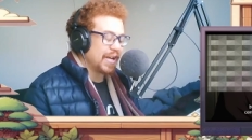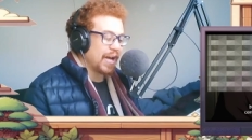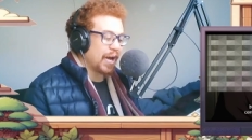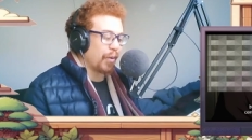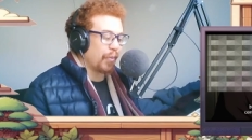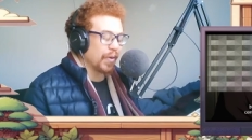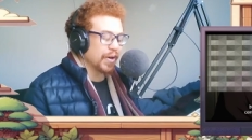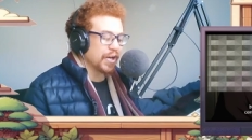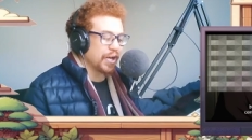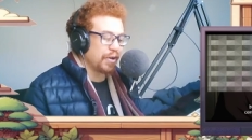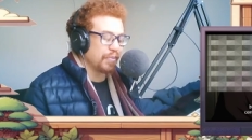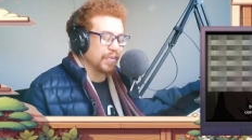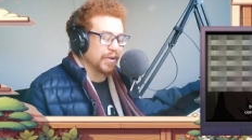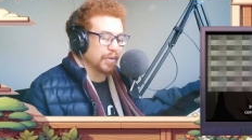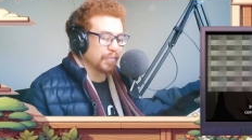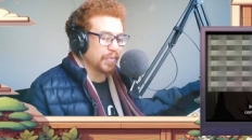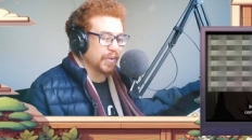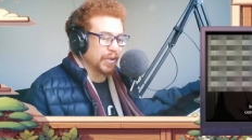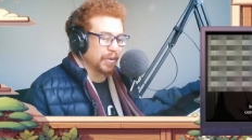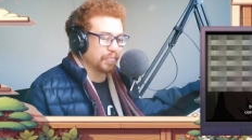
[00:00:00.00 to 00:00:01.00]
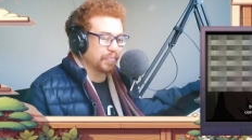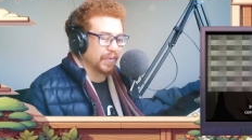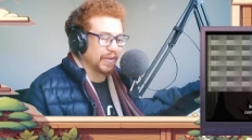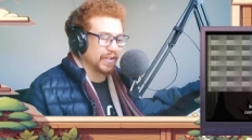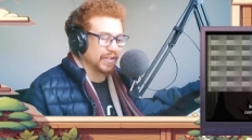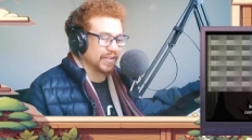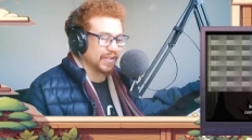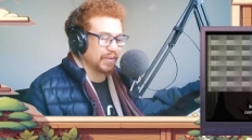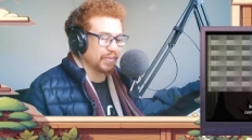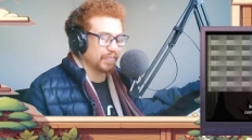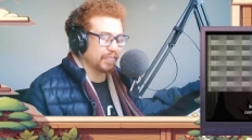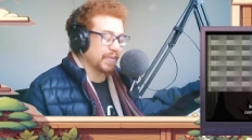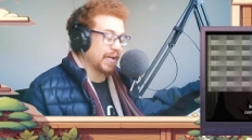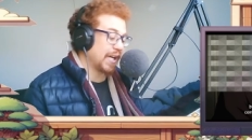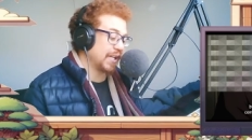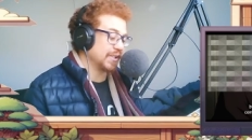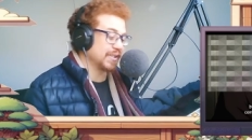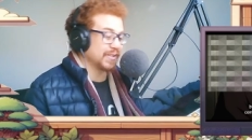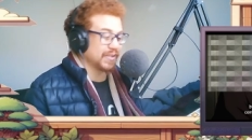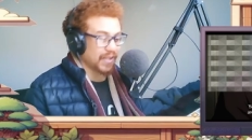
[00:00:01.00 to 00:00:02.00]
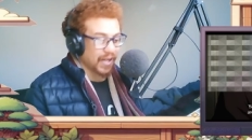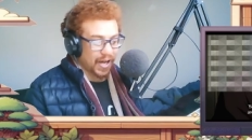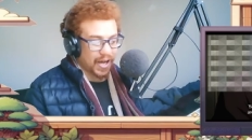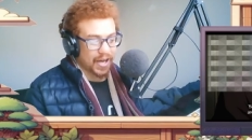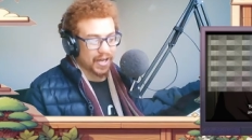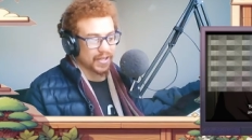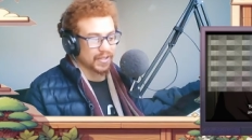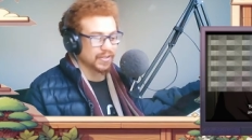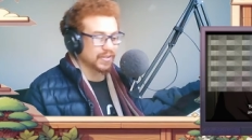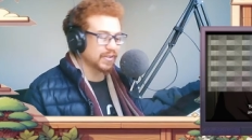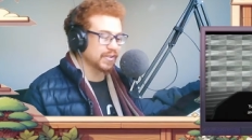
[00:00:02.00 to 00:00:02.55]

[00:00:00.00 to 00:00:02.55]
I wonder how many people has died